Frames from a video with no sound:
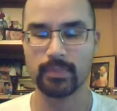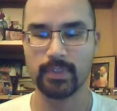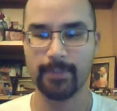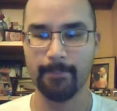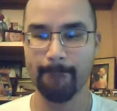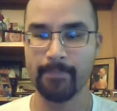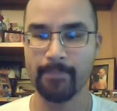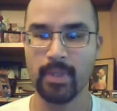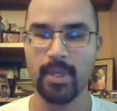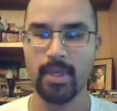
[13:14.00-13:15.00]
Okay.
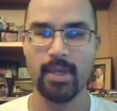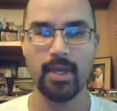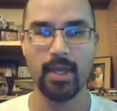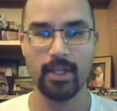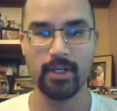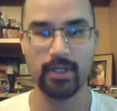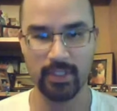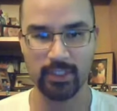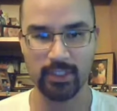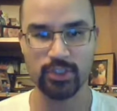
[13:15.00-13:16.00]
And
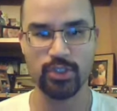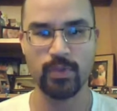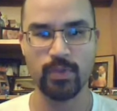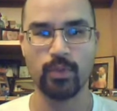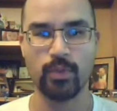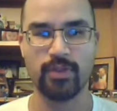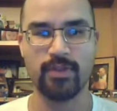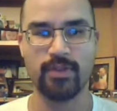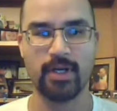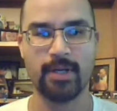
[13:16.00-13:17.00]
again, continuing with
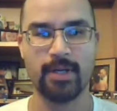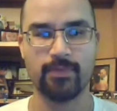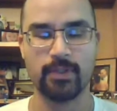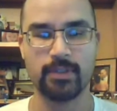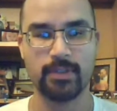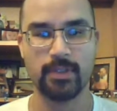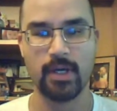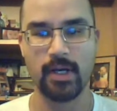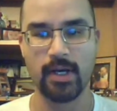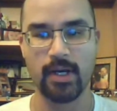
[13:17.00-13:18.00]
their comfort,
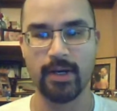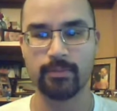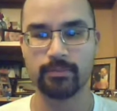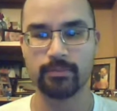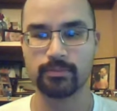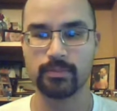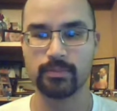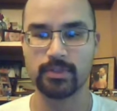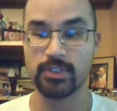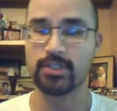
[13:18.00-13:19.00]

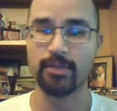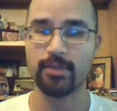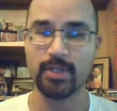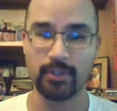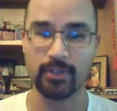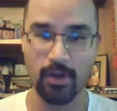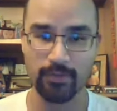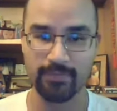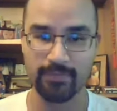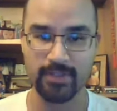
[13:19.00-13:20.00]
this is going to be a longer
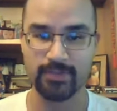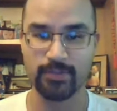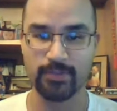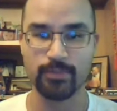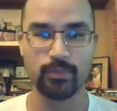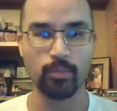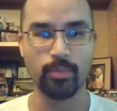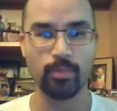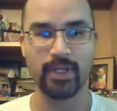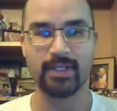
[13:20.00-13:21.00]
phrase, so we'll
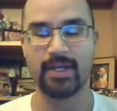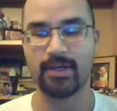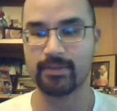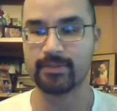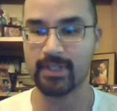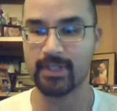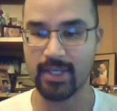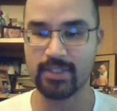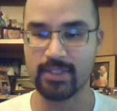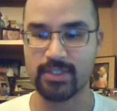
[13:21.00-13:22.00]
break it down
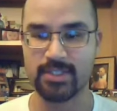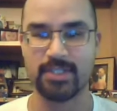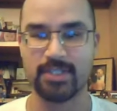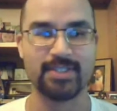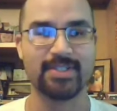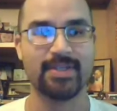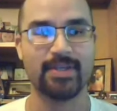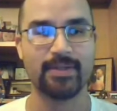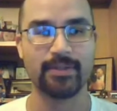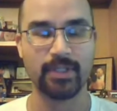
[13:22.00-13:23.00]
again into sections.
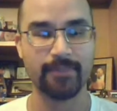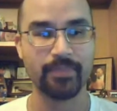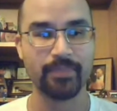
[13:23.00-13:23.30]
Okay.